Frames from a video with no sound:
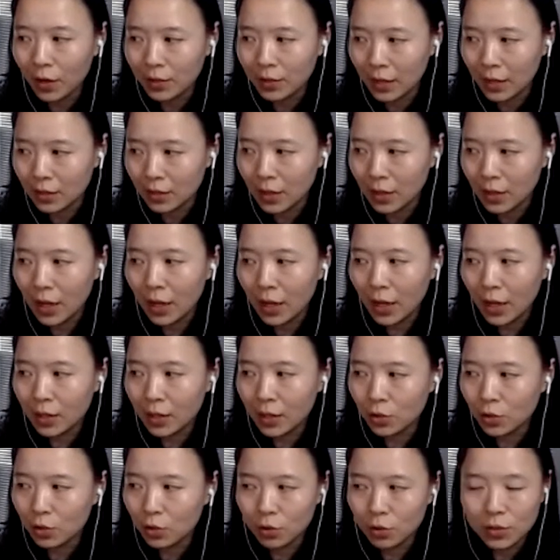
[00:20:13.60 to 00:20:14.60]
it
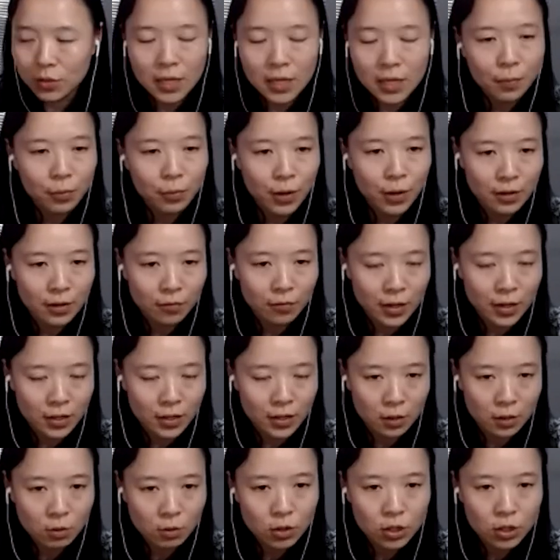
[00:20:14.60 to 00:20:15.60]
into separate
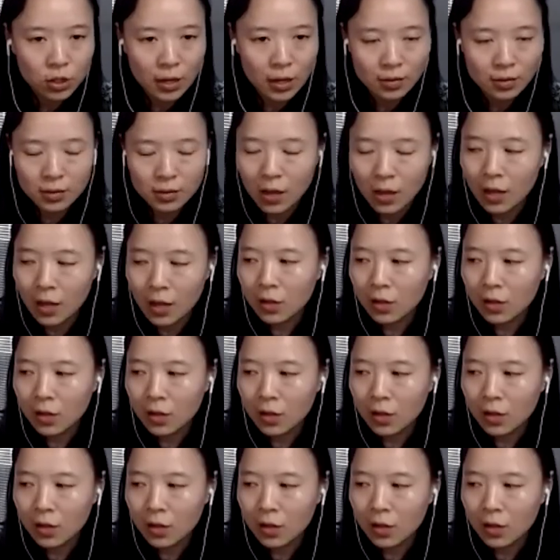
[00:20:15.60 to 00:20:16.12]
resolutions.